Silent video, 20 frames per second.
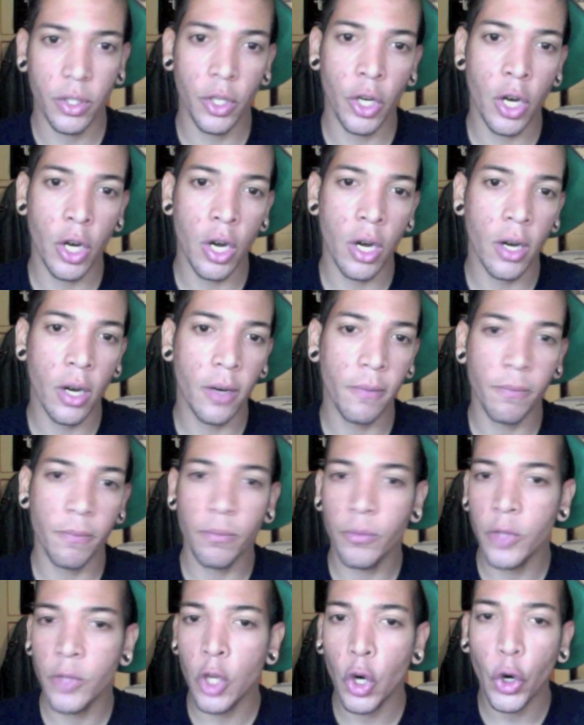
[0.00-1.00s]
you're
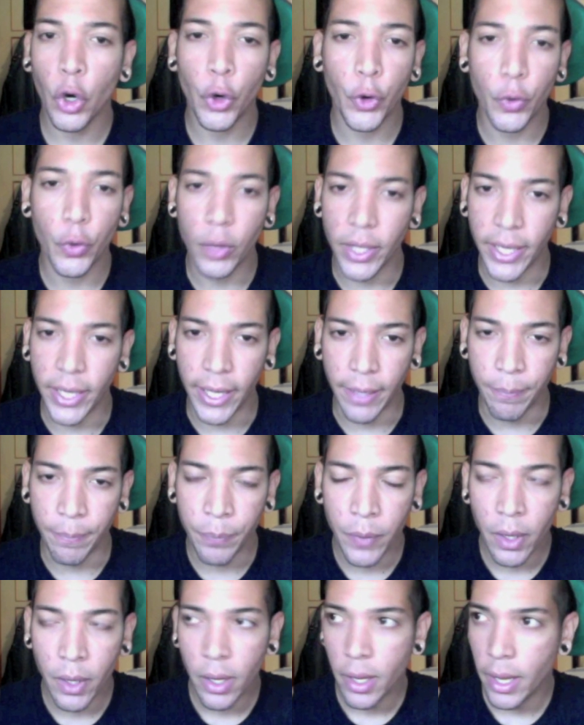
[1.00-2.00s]
you're a
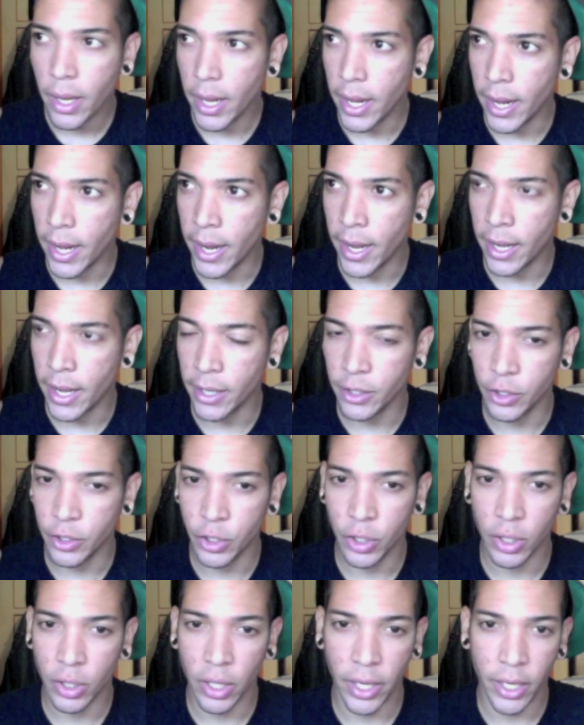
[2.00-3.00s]
hooligan,
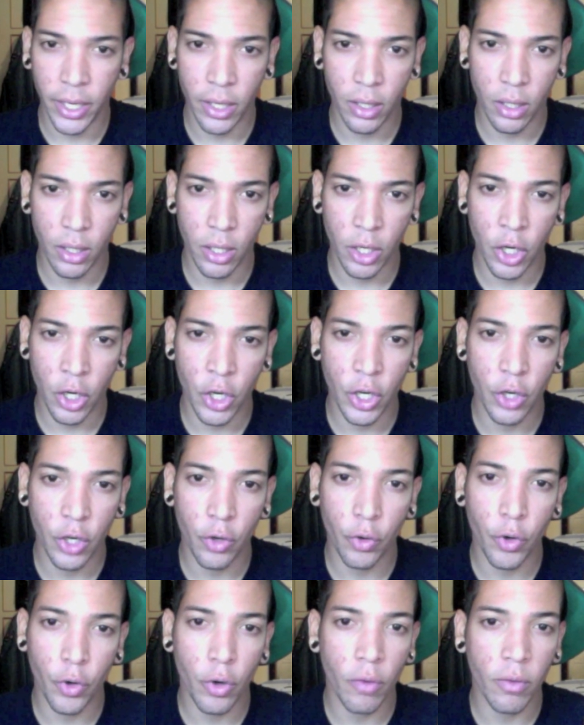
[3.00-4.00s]
and you're like you're in
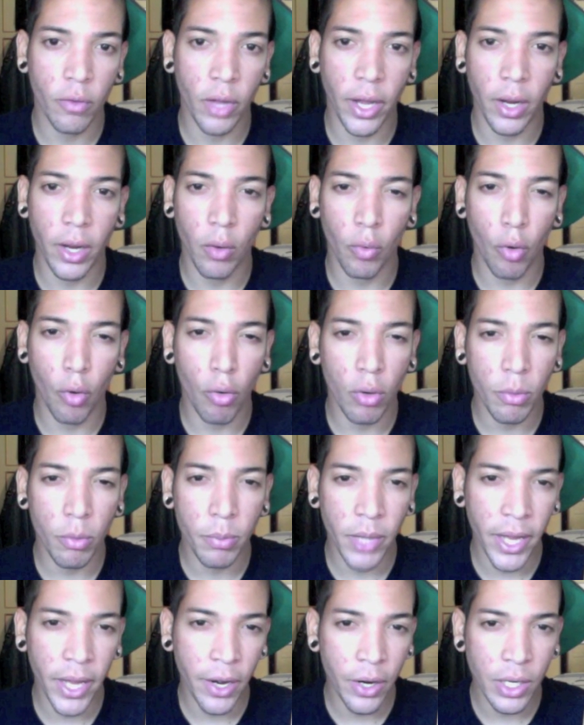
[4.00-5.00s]
a crew of like
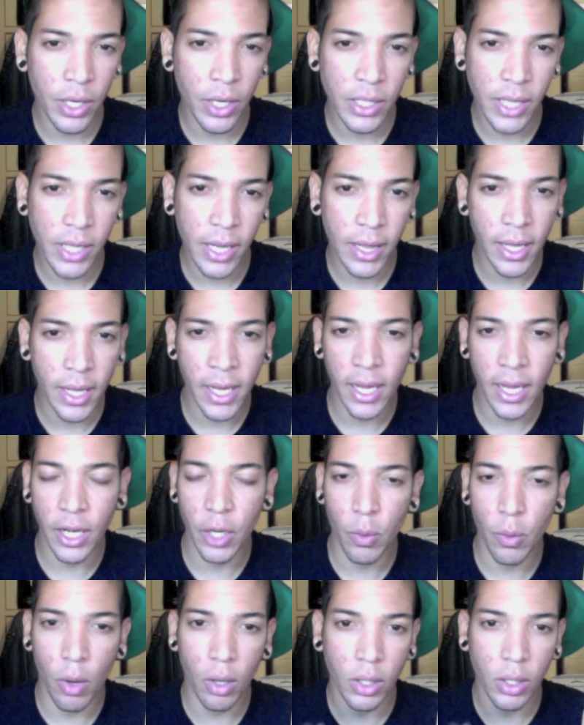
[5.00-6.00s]
rollerbladers, I think, and
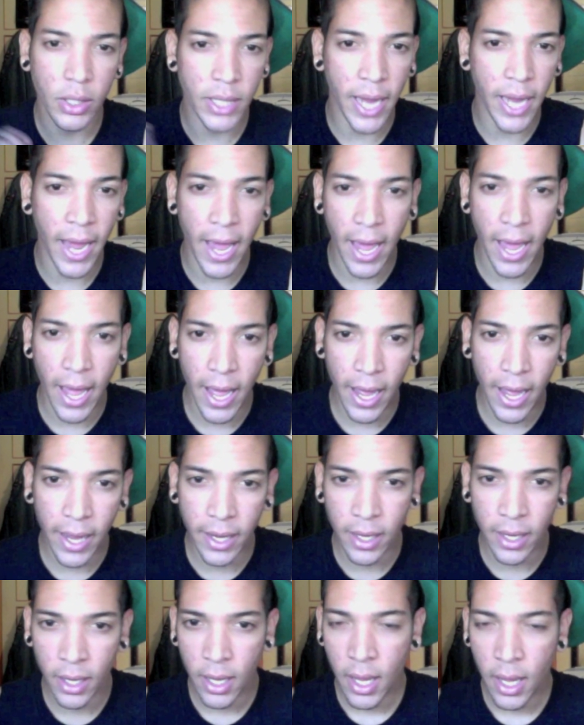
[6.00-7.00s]
you all
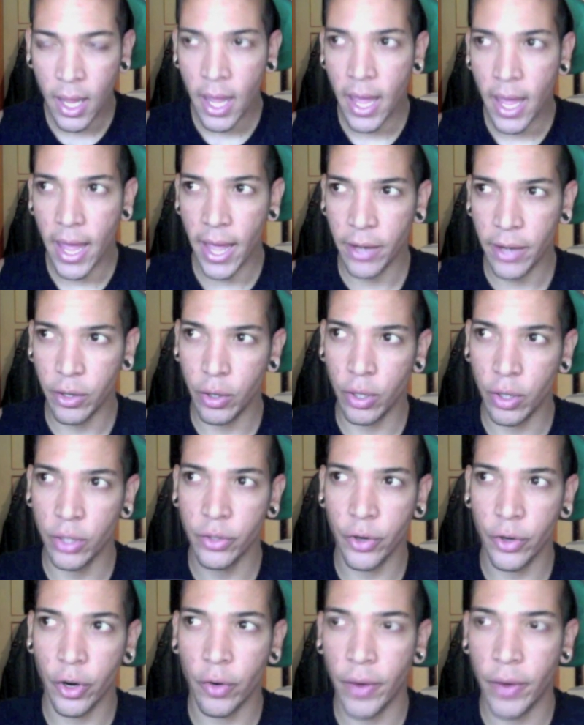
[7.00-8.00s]
tag, and you can
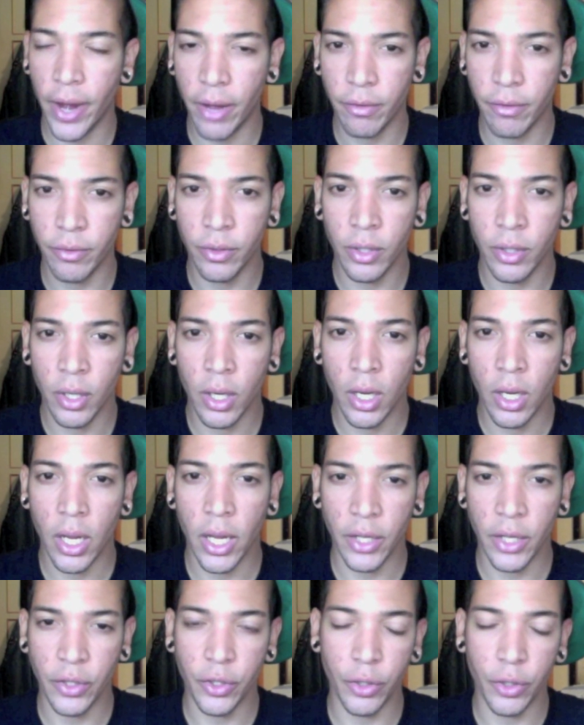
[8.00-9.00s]
just go around
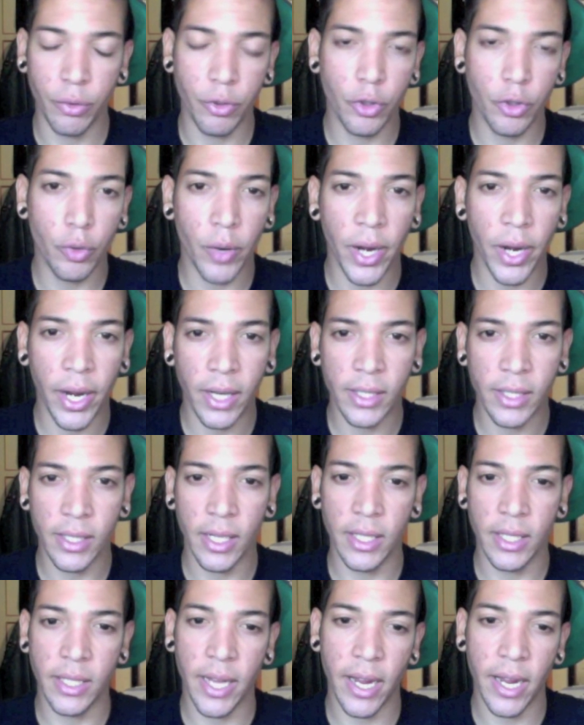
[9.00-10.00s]
and do tricks
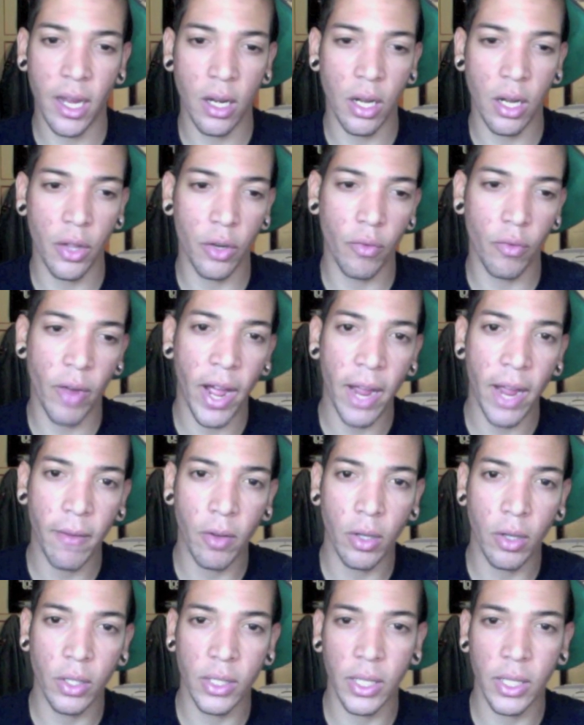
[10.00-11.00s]
and take on other
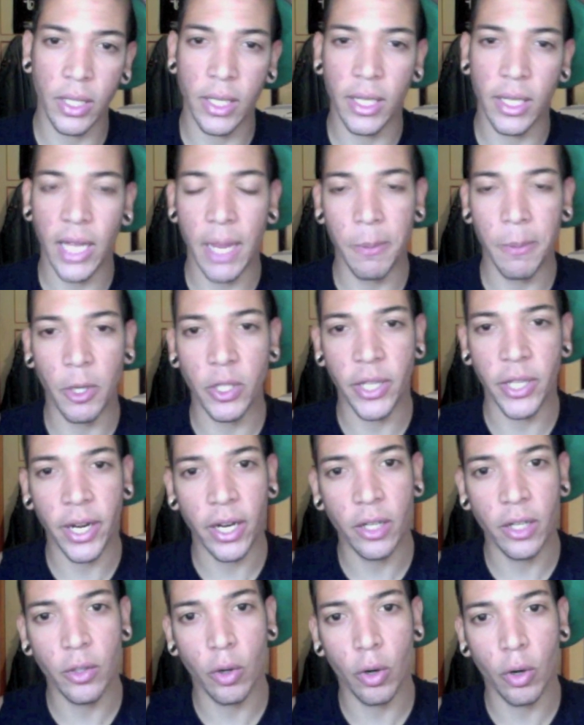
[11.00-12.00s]
rivals and claim your
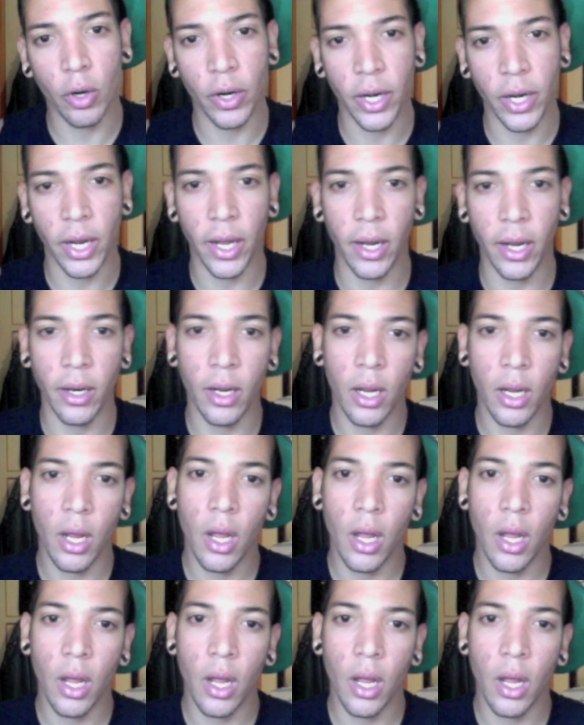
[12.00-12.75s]
territory. And